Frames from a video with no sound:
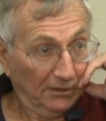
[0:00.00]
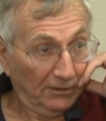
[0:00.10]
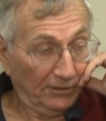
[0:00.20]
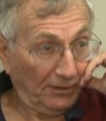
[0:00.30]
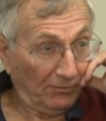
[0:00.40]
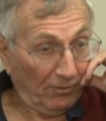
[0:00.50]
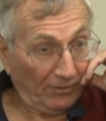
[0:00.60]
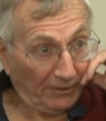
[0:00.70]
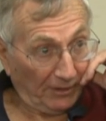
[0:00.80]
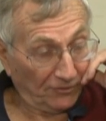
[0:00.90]
They've
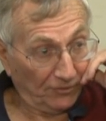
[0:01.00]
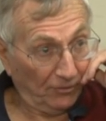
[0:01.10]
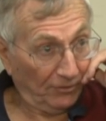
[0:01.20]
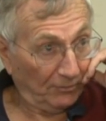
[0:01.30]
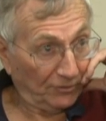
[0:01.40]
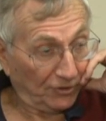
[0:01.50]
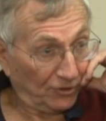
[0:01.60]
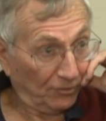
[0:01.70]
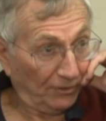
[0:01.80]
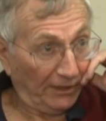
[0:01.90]
already, as you know, there was a
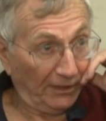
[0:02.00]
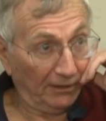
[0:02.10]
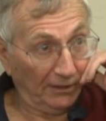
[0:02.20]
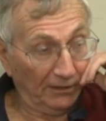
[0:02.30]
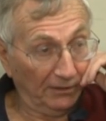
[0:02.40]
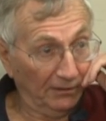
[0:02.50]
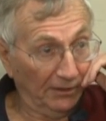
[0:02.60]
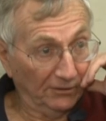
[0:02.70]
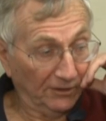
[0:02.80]
shooting in.